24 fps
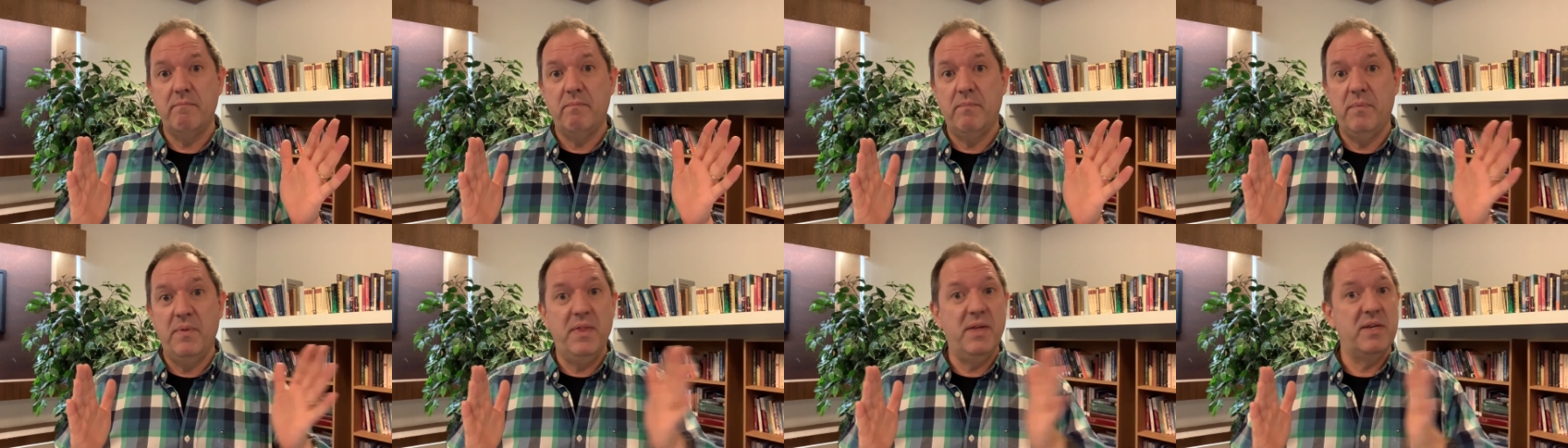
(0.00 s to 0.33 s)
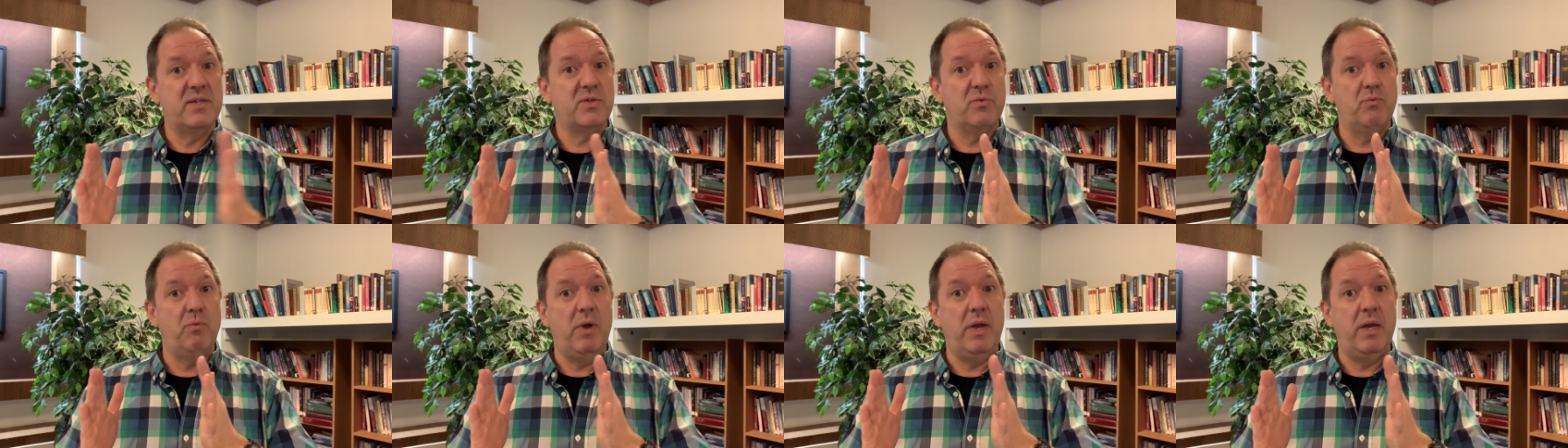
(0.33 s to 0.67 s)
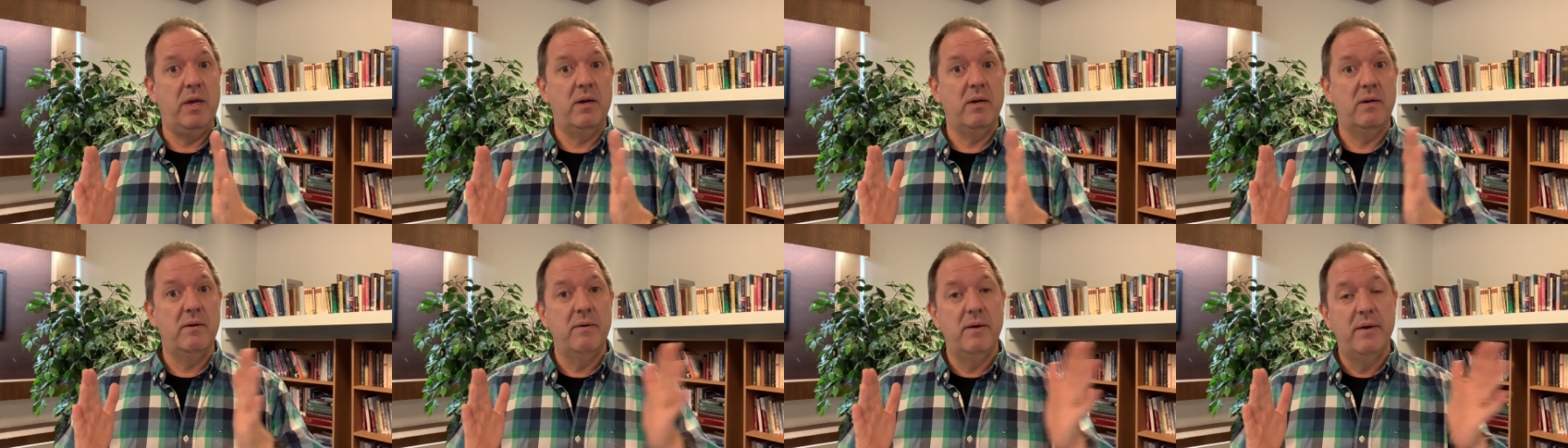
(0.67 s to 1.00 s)
this
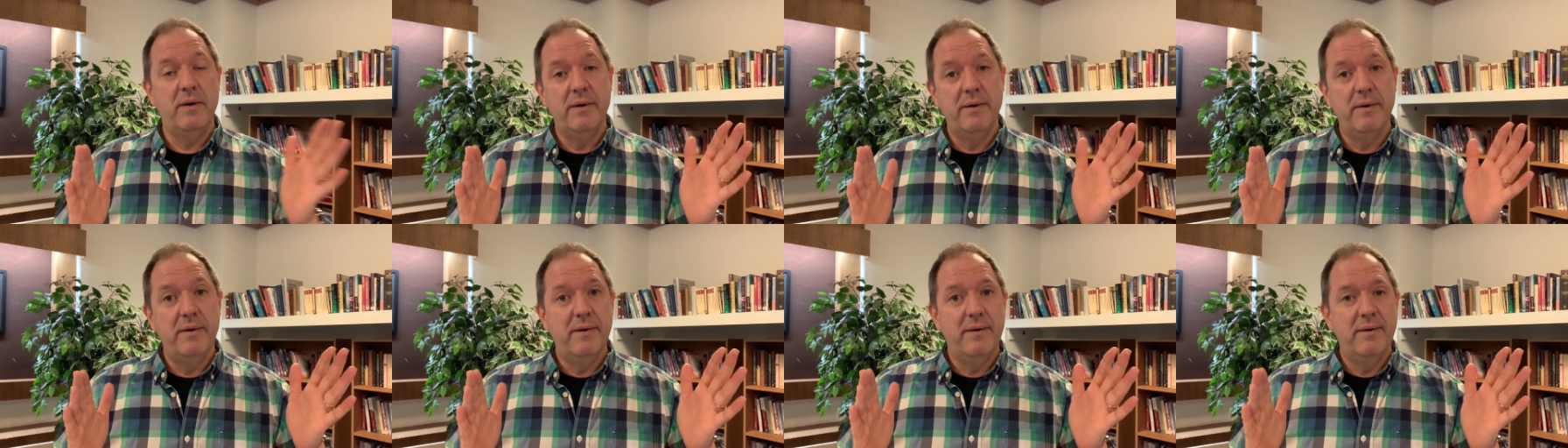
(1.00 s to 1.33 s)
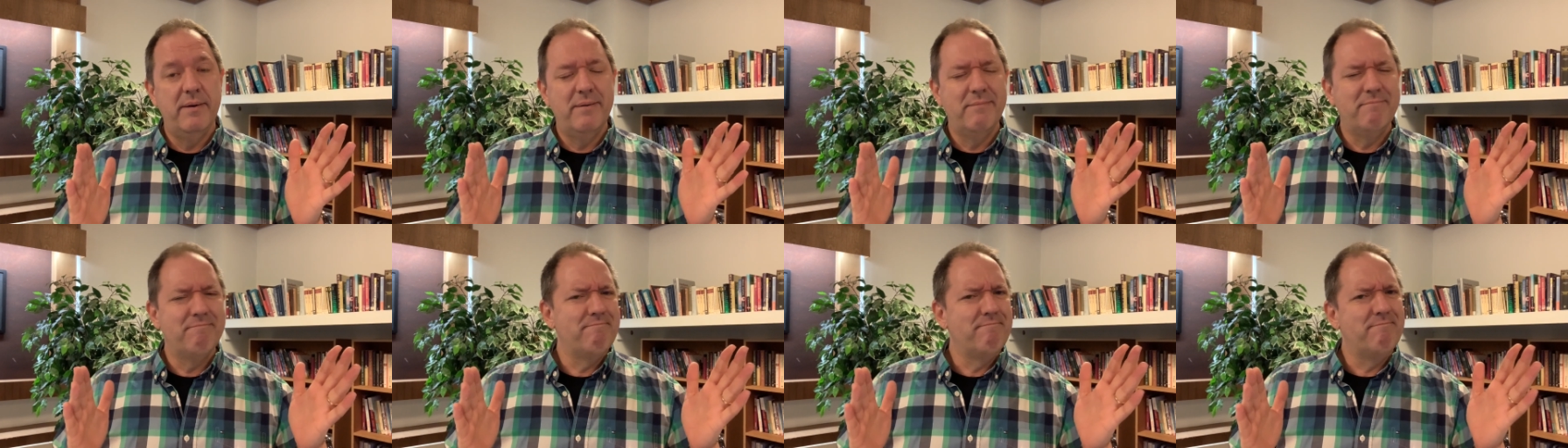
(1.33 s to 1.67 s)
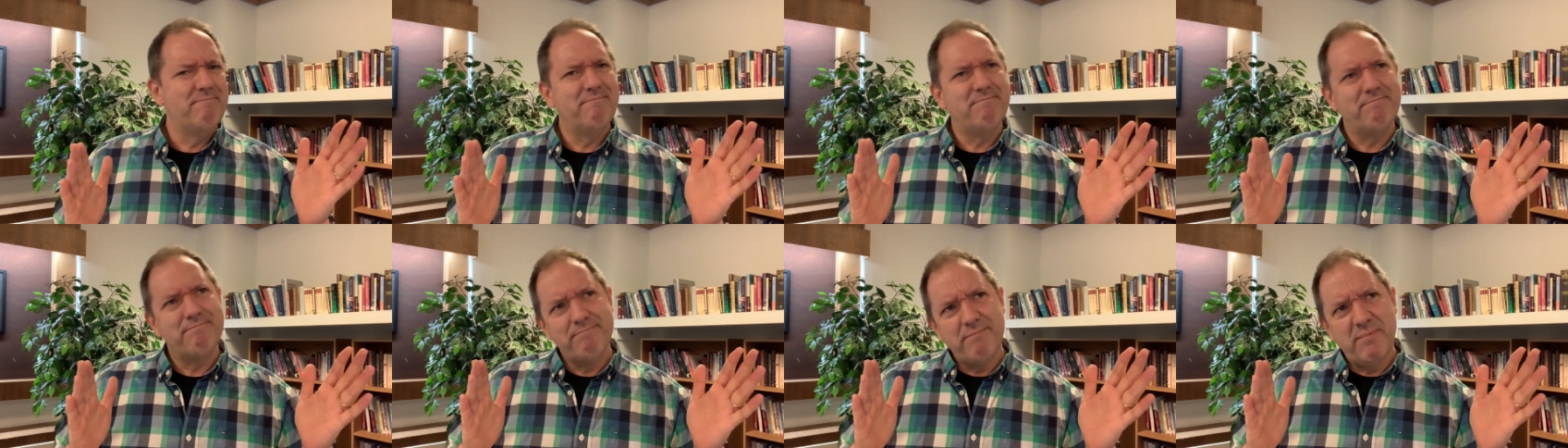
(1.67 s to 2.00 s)
week?
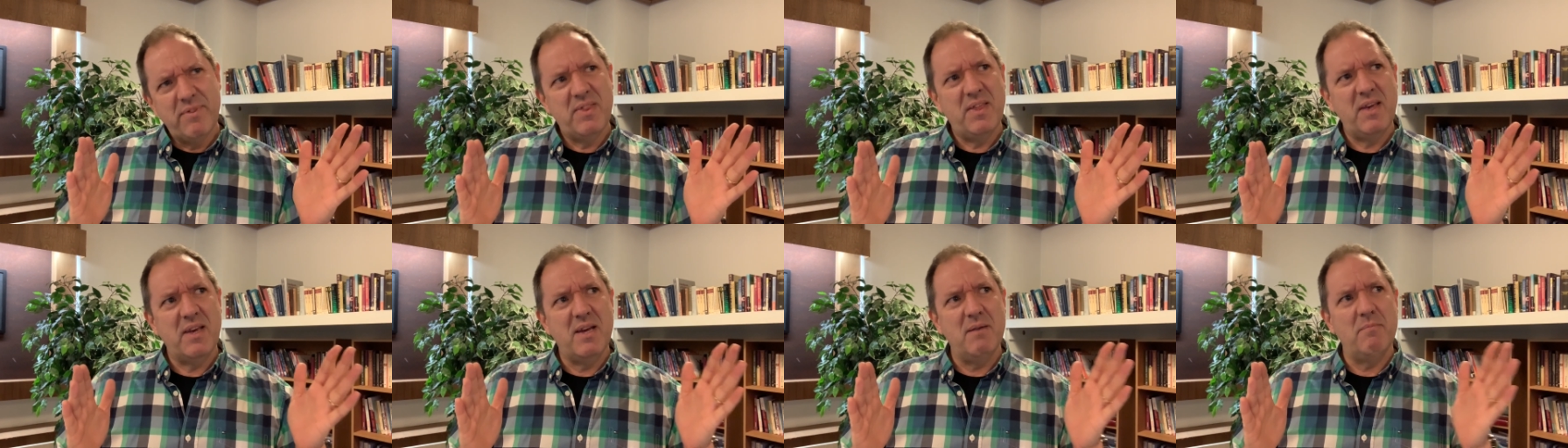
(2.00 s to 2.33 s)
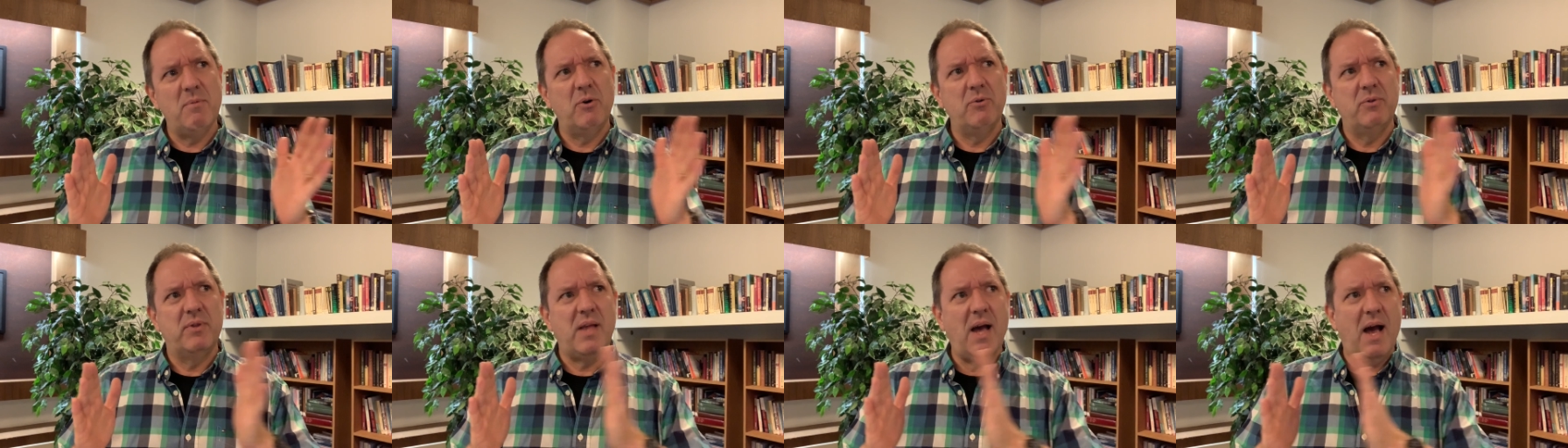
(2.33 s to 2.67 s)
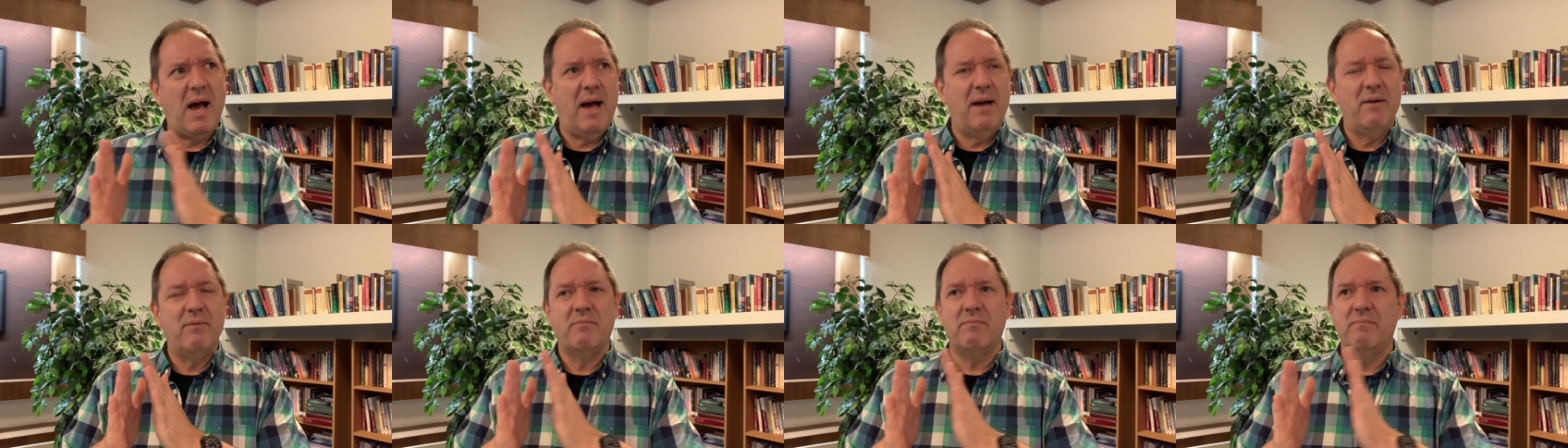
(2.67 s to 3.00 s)
Think about
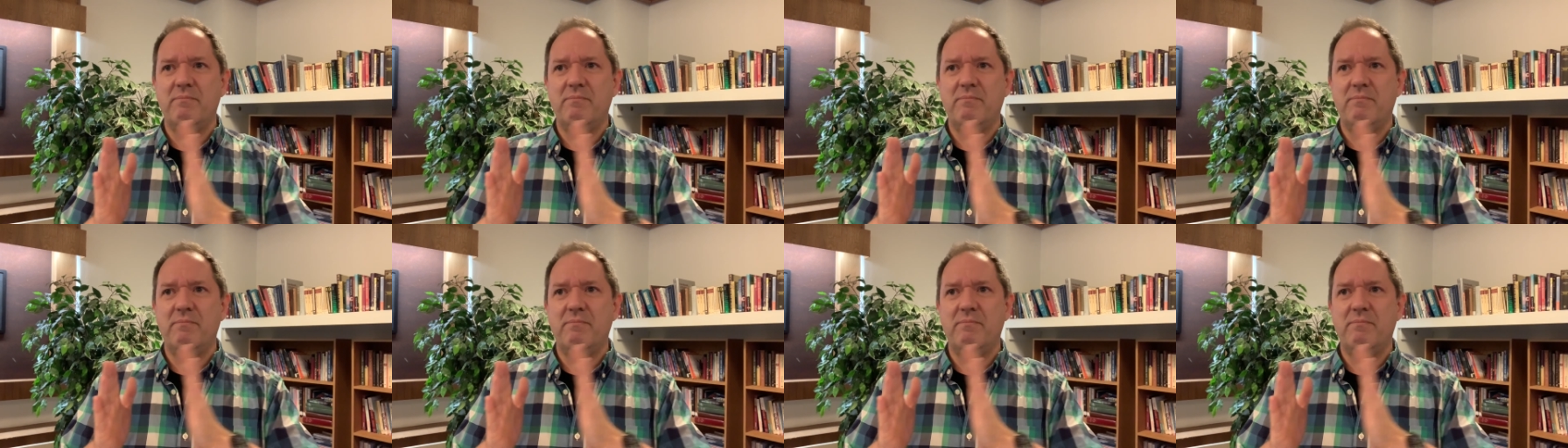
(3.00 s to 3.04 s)
that.